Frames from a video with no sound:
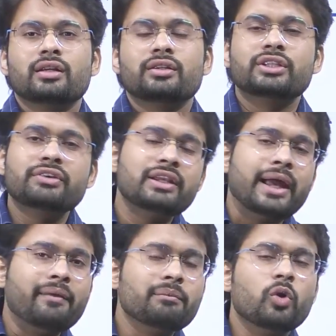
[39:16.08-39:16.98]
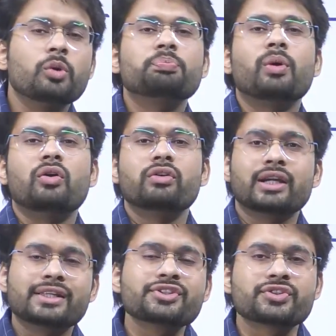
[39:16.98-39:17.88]
they will have more power
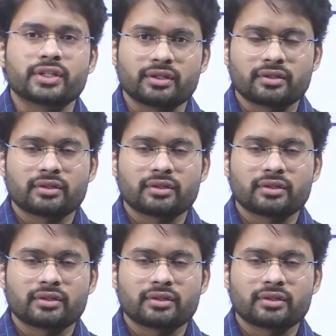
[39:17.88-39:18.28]
and say.